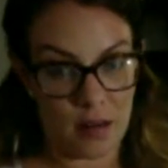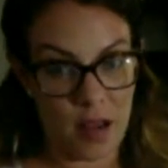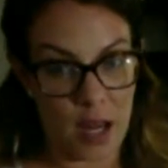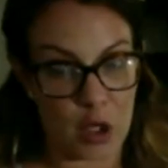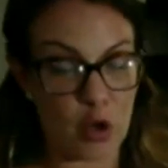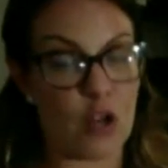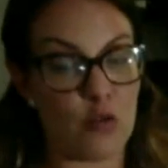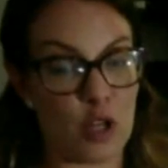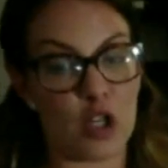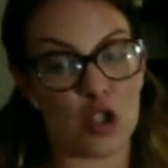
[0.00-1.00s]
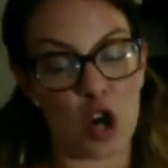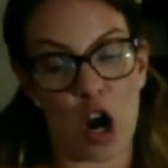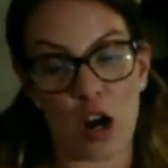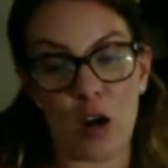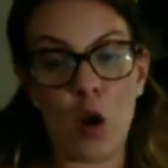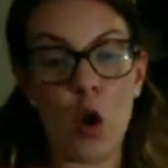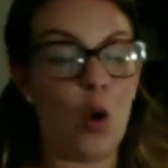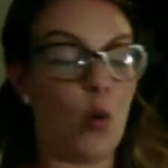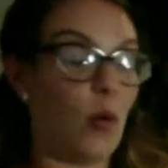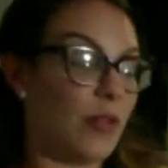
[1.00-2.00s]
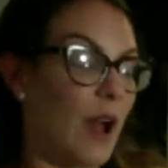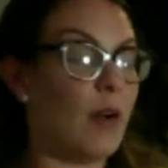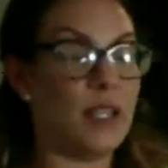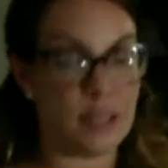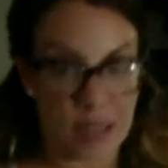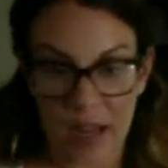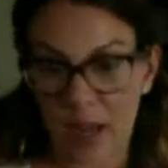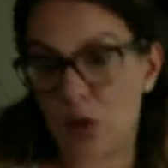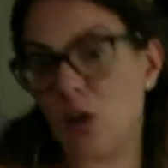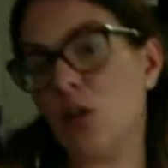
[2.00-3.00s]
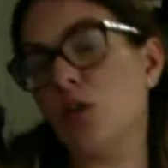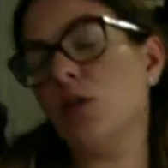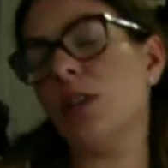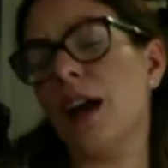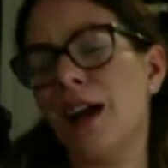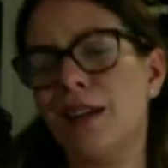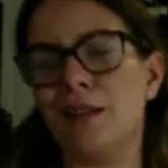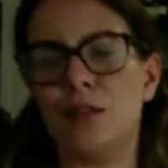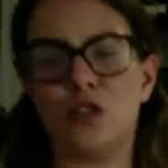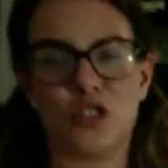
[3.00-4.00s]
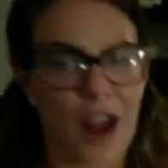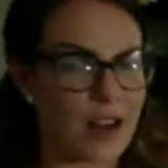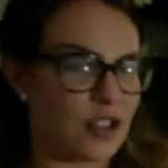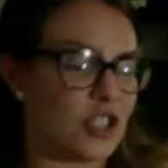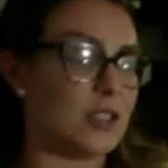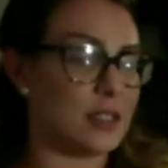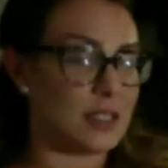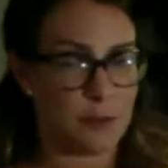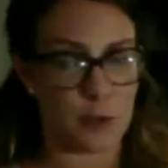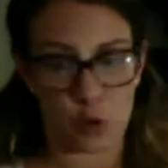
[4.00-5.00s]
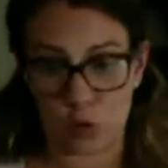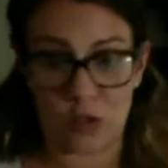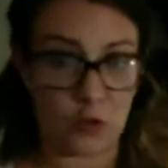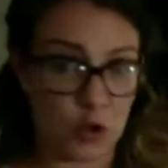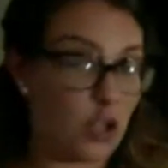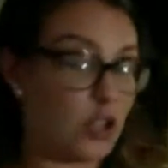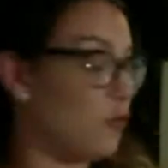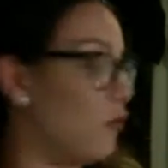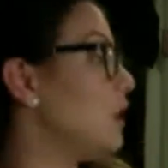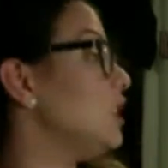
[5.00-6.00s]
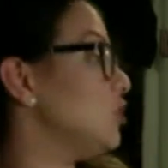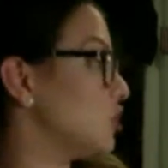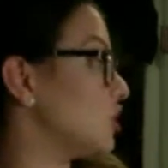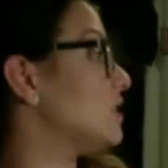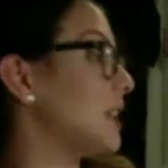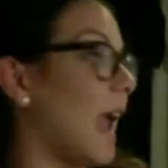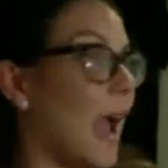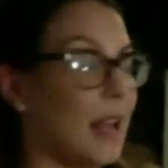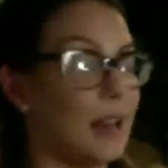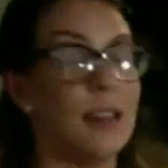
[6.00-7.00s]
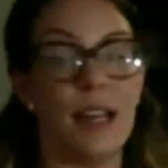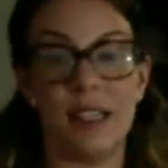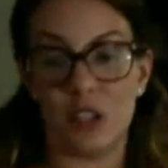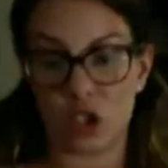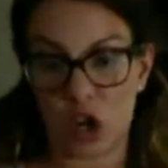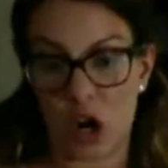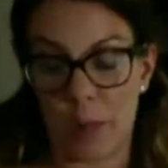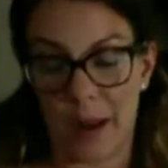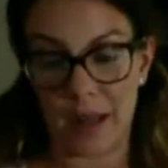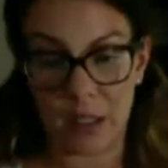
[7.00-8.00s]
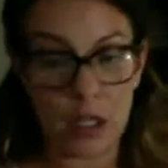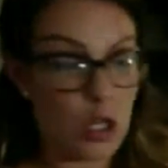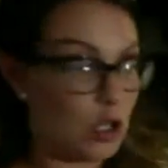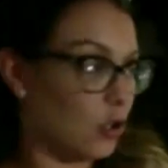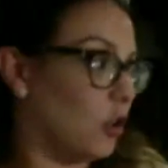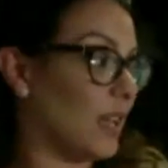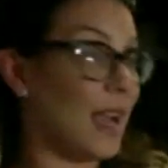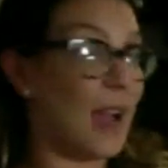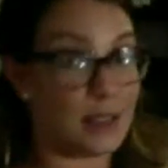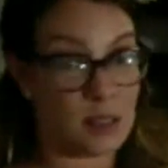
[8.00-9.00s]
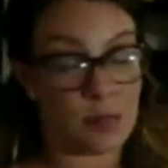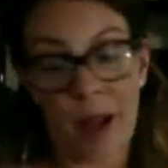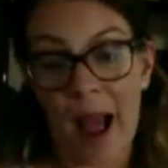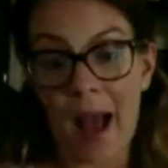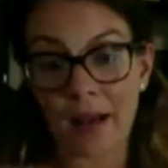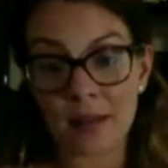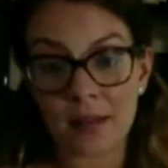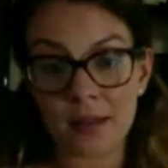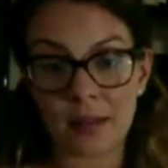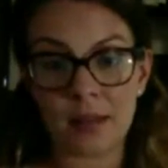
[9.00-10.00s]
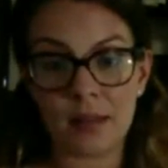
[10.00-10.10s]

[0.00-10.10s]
and you can read a chart without indicators and strategies and different tools, if you could really just analyze a chart by looking at its past,